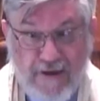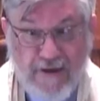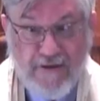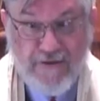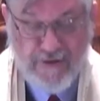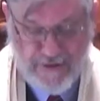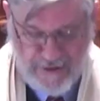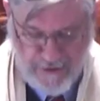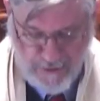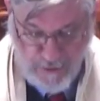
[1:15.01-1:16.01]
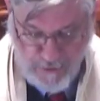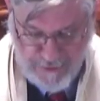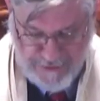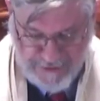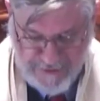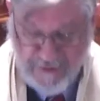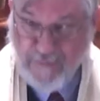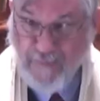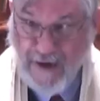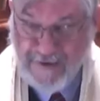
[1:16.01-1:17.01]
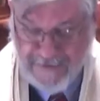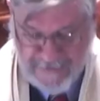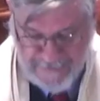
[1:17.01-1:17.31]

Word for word: in the near or distant past.